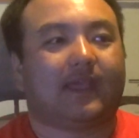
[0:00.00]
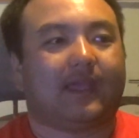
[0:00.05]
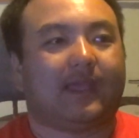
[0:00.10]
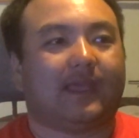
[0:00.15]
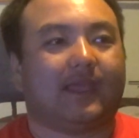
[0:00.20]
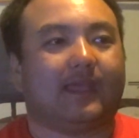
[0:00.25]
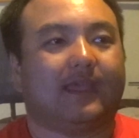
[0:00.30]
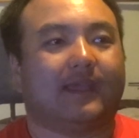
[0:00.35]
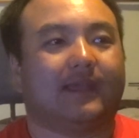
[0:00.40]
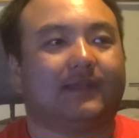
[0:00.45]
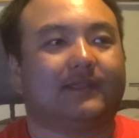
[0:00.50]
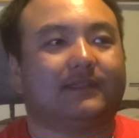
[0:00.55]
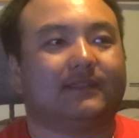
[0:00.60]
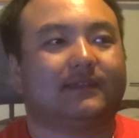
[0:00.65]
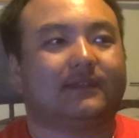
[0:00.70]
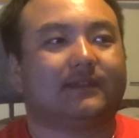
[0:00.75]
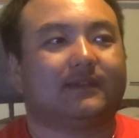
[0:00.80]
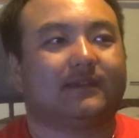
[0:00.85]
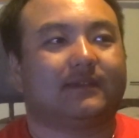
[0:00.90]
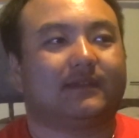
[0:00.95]
And
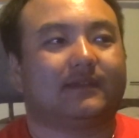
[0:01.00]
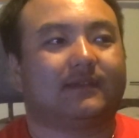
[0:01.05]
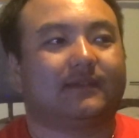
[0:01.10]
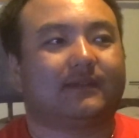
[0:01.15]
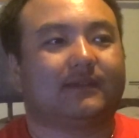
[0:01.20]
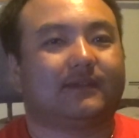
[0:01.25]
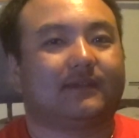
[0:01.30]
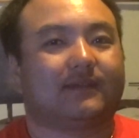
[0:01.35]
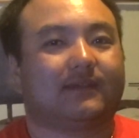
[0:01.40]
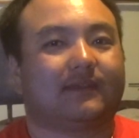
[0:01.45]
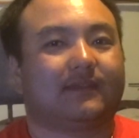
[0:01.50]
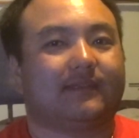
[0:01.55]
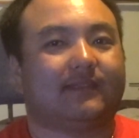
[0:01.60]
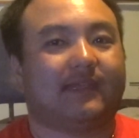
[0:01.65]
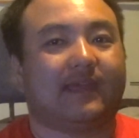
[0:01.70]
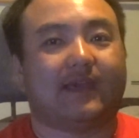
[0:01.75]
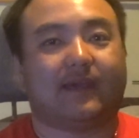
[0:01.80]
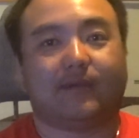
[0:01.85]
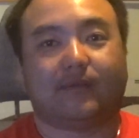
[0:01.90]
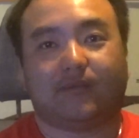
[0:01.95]

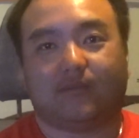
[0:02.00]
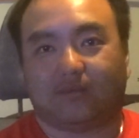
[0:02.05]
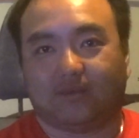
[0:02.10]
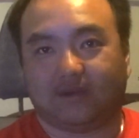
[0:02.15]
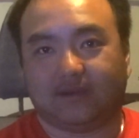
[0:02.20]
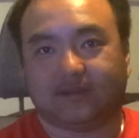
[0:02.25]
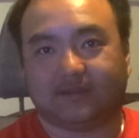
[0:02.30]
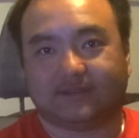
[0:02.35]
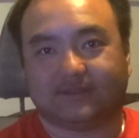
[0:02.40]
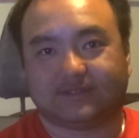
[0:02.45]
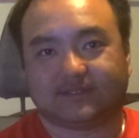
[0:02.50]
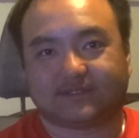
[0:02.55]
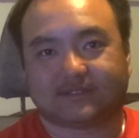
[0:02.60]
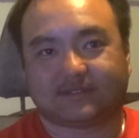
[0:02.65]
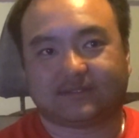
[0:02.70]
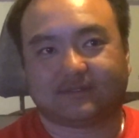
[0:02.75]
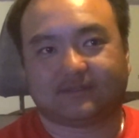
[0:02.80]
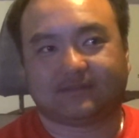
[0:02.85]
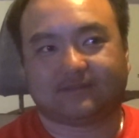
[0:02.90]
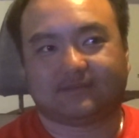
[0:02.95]
that was
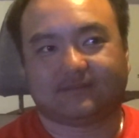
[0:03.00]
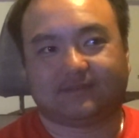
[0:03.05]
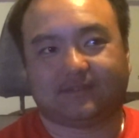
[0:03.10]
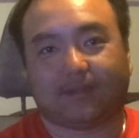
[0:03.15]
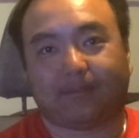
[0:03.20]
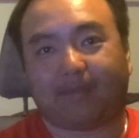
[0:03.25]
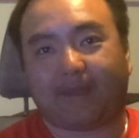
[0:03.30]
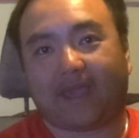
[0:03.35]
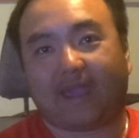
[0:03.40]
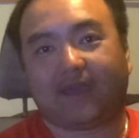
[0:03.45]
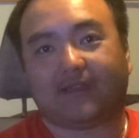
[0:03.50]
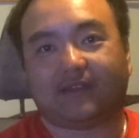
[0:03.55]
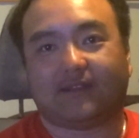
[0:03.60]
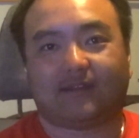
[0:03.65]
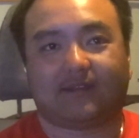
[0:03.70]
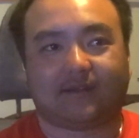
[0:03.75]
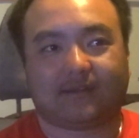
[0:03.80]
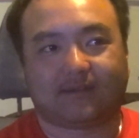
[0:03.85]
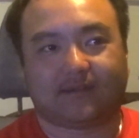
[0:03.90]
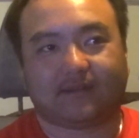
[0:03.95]
the pattern.